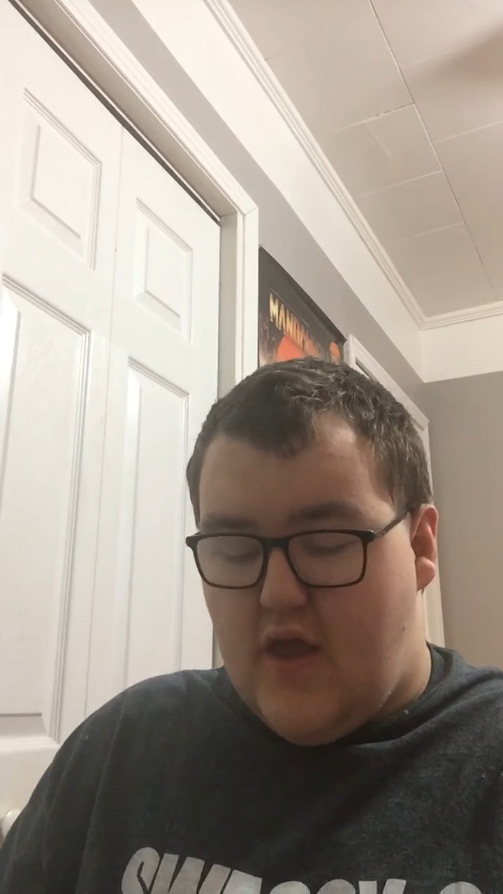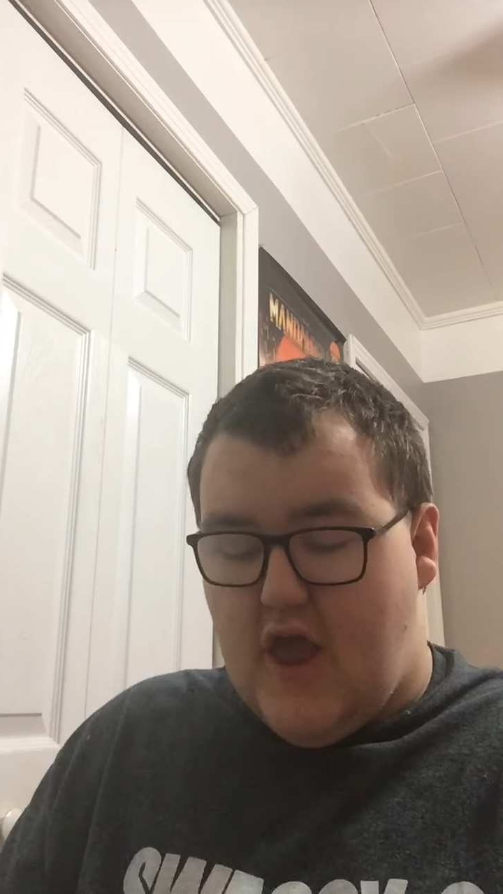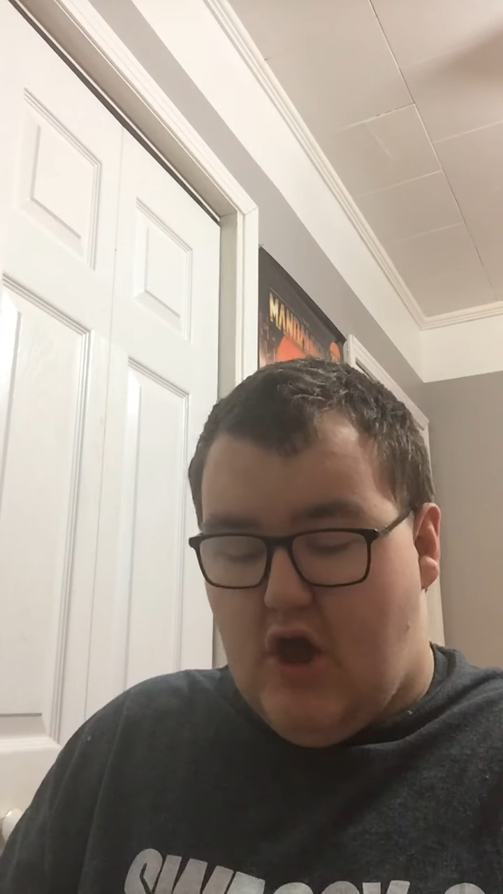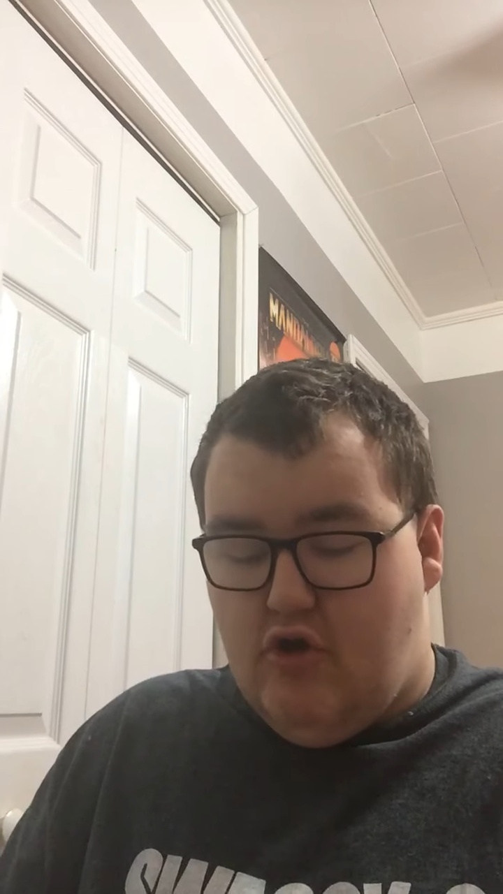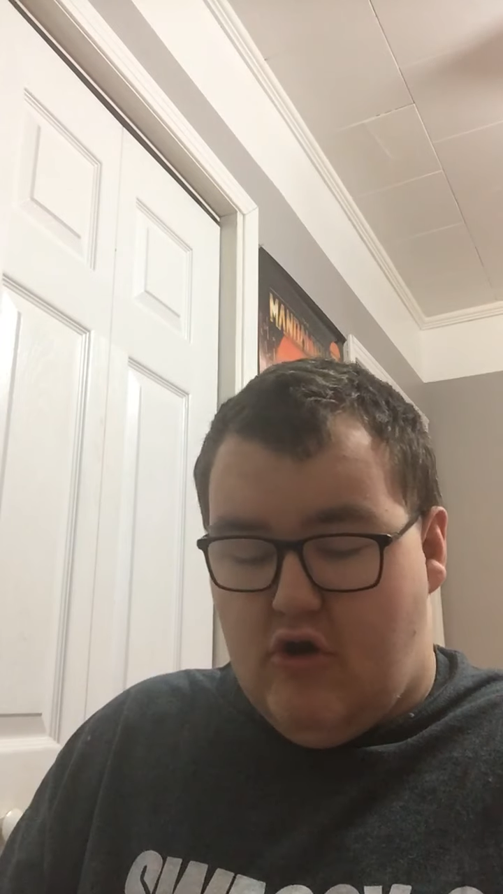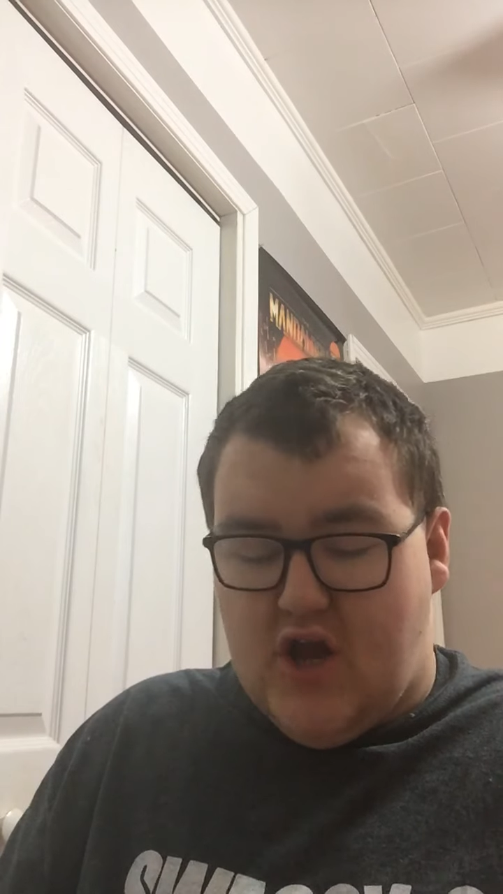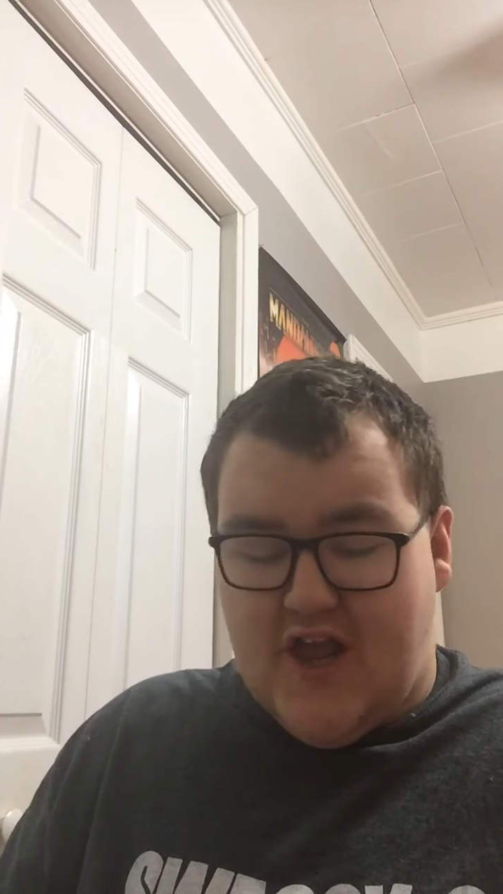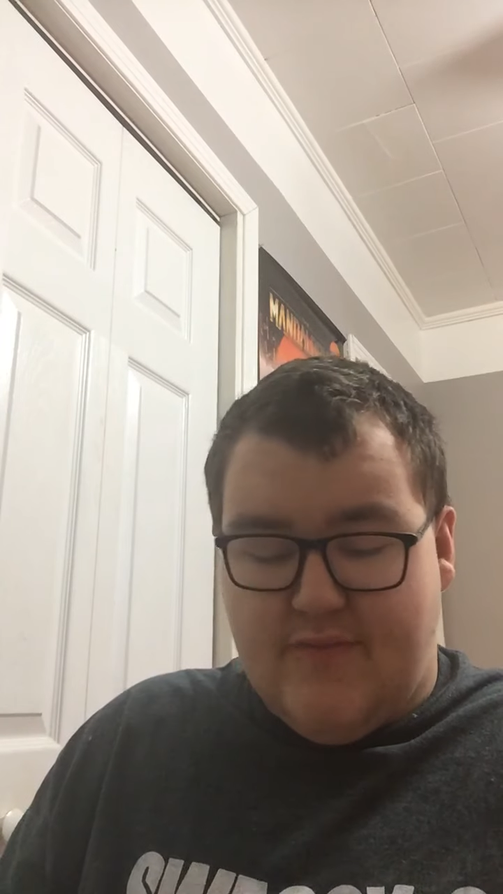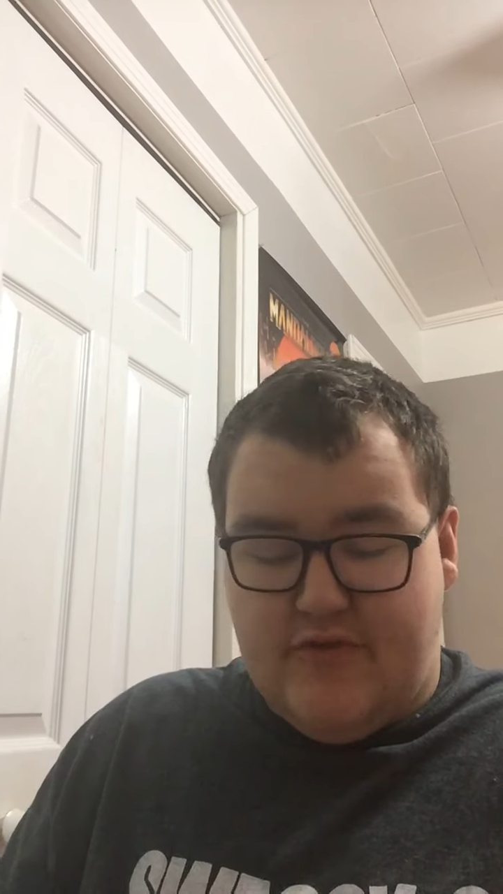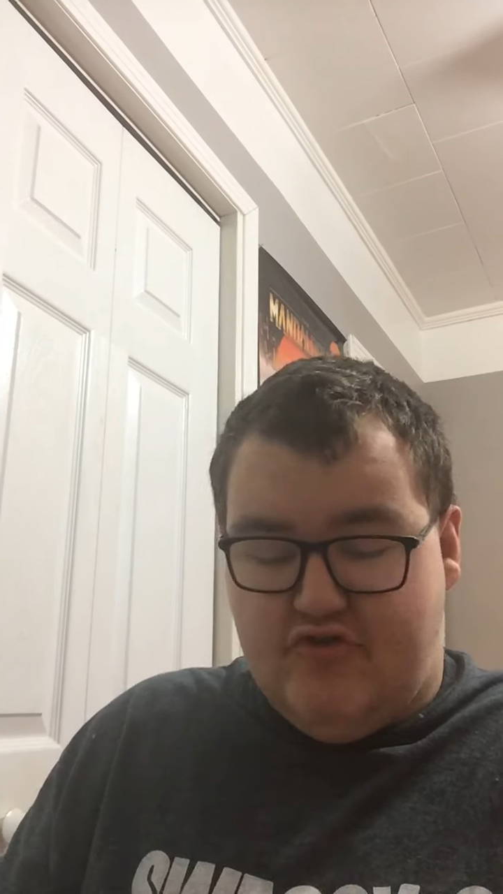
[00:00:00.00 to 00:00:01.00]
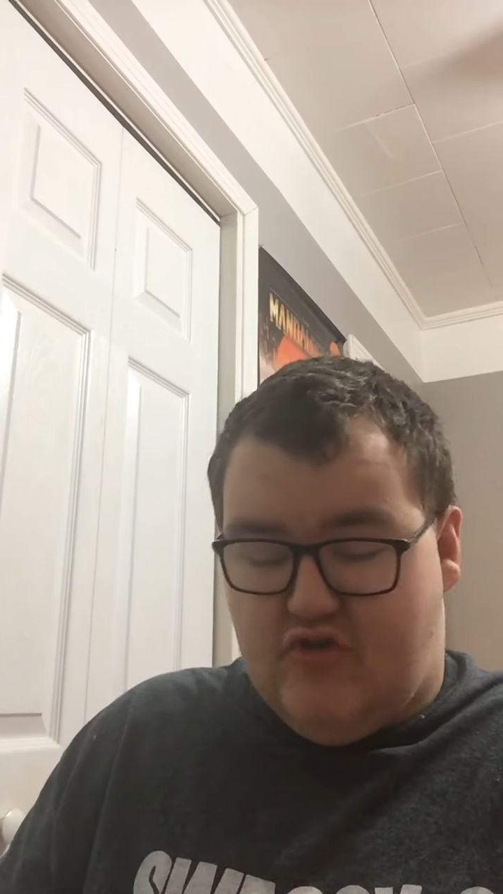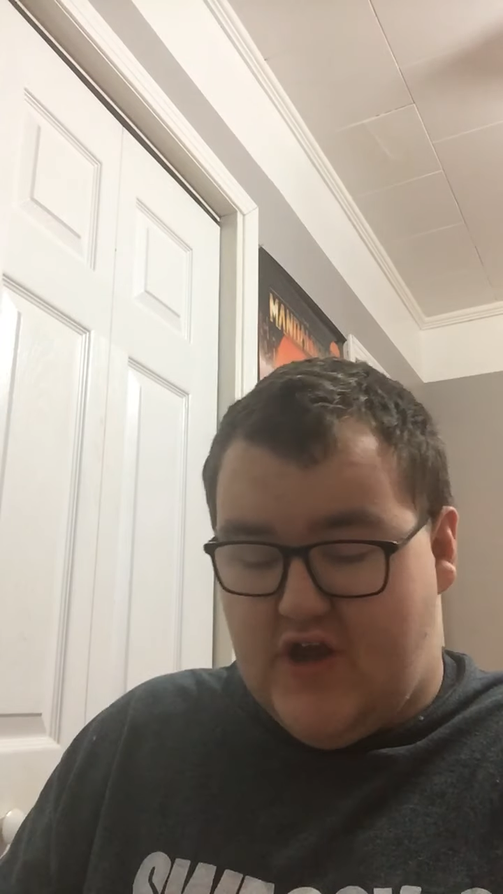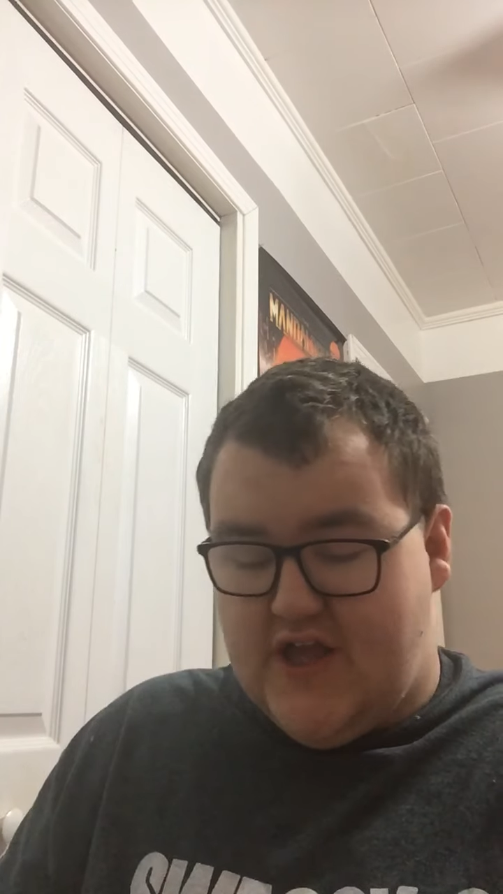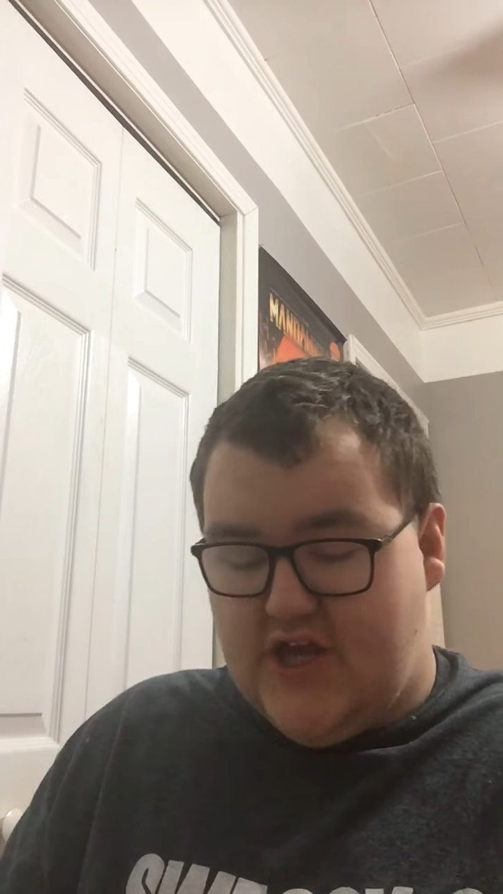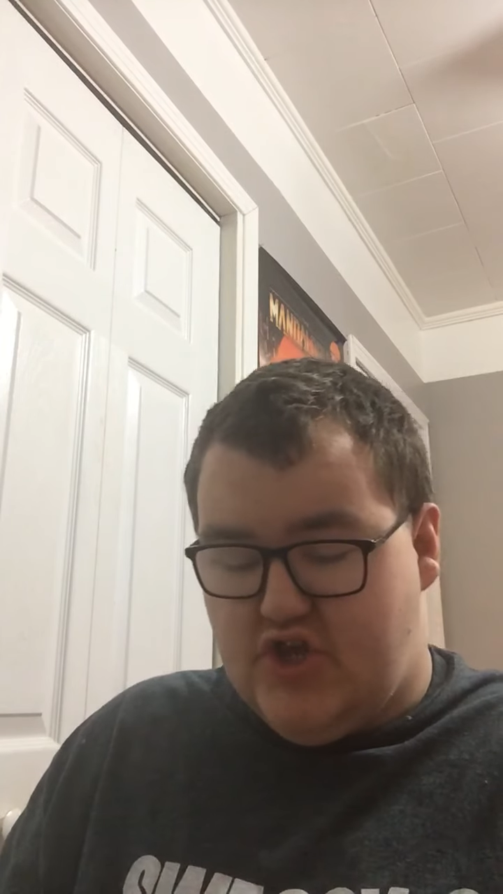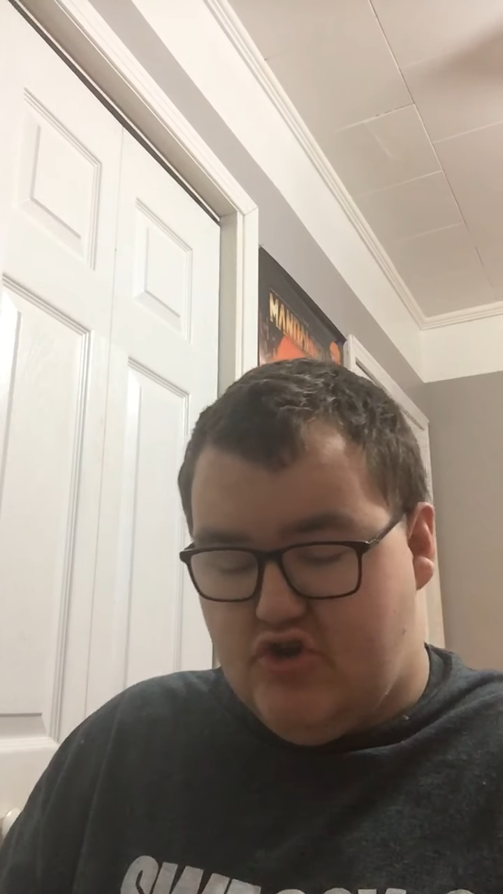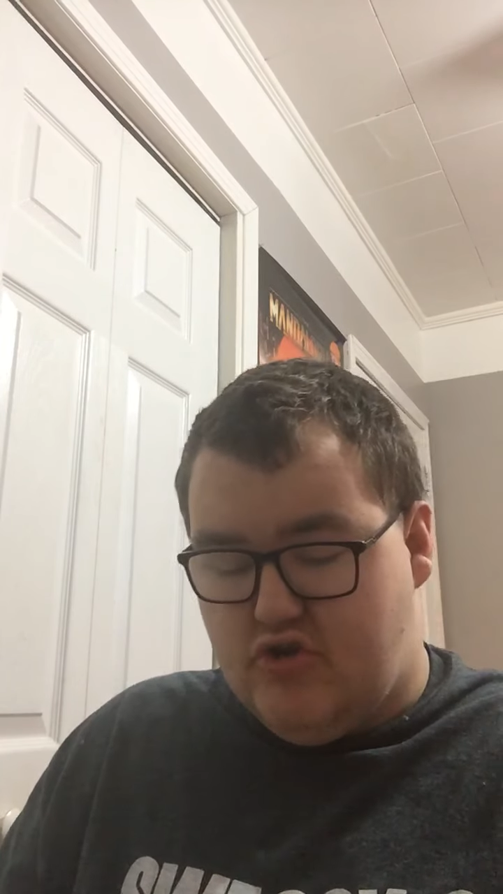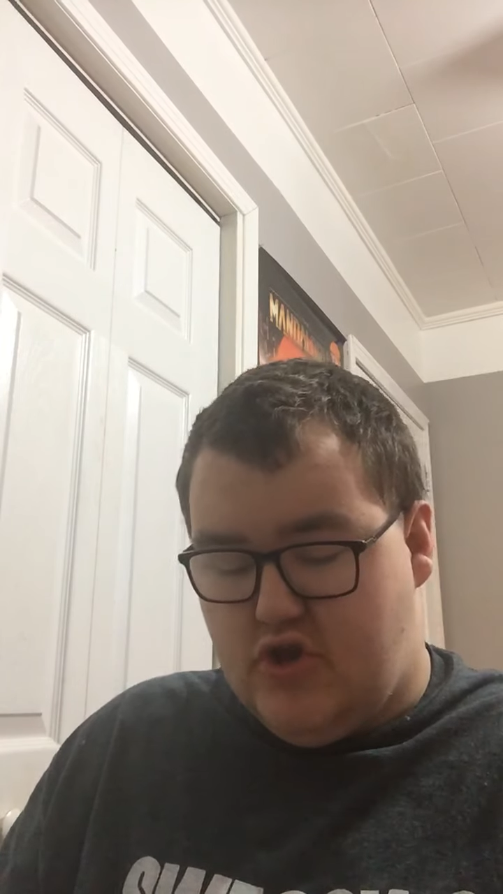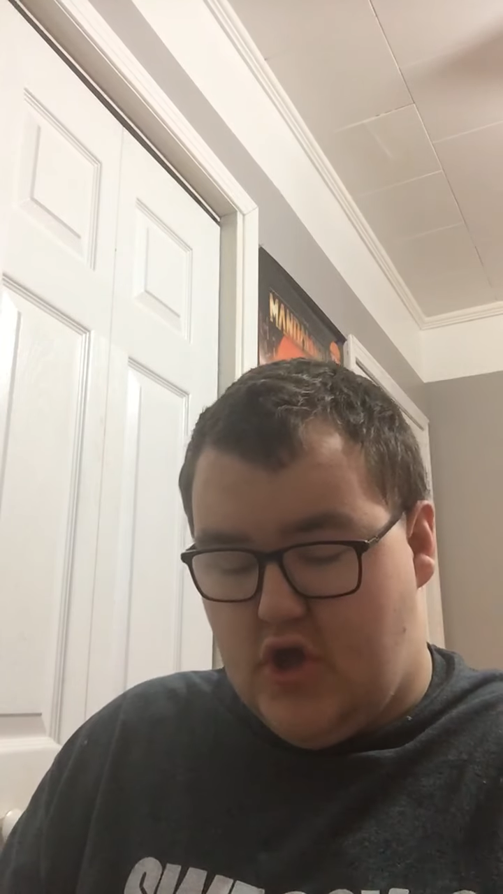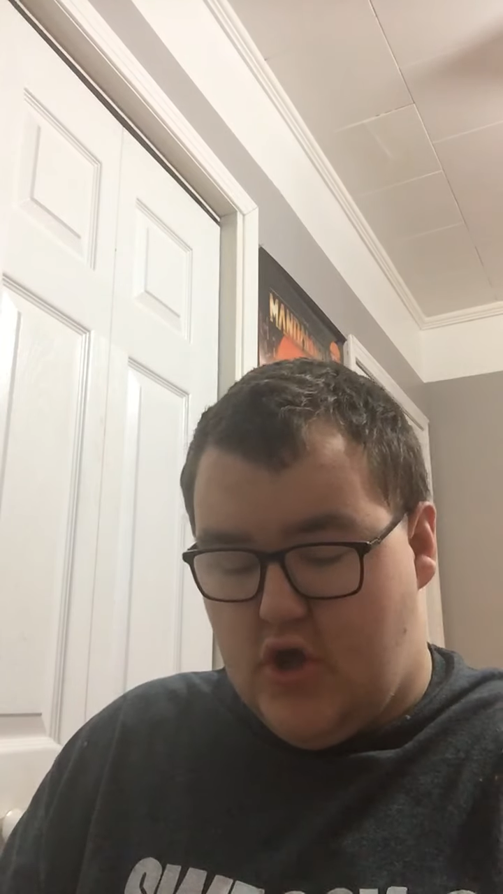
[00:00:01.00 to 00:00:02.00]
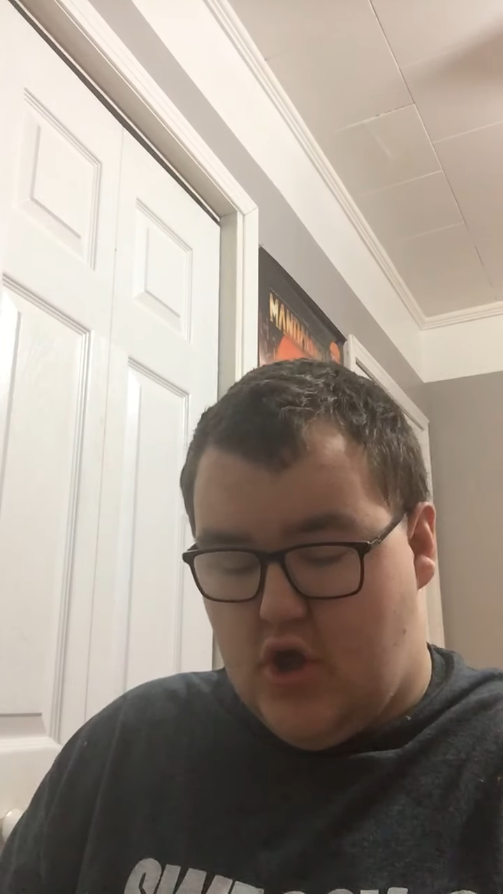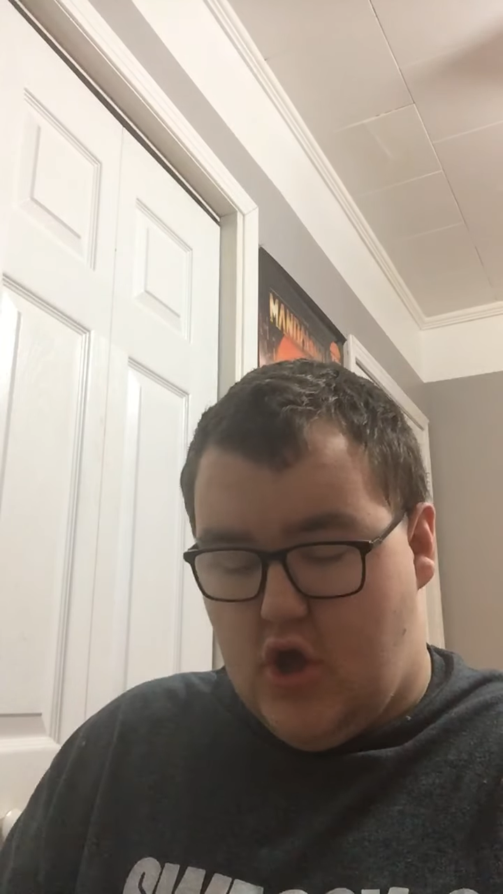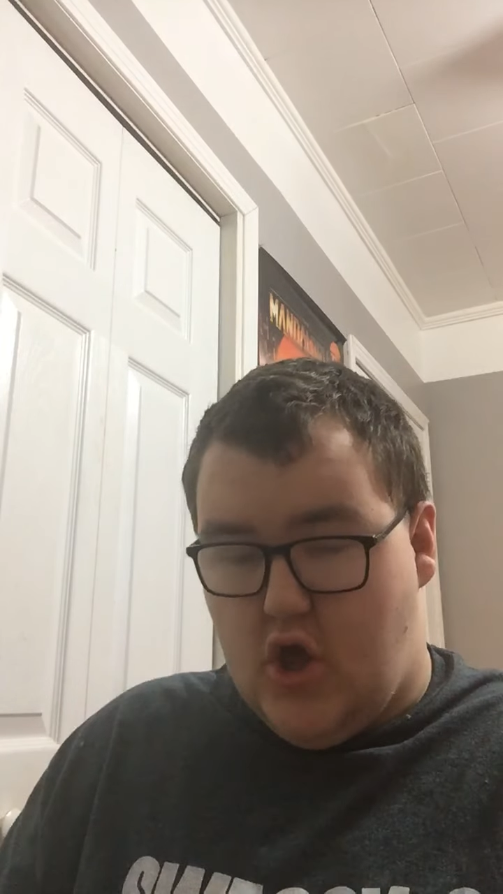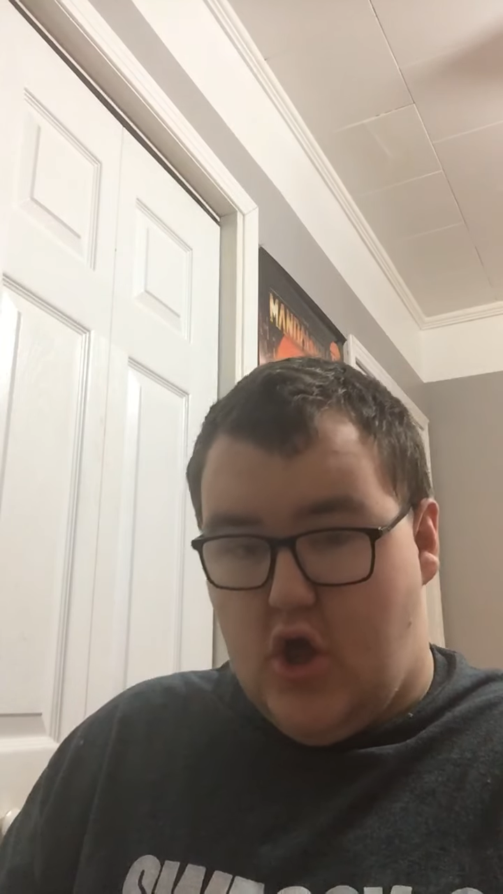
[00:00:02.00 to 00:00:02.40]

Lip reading: Yeah, Clark has been trying to teach her to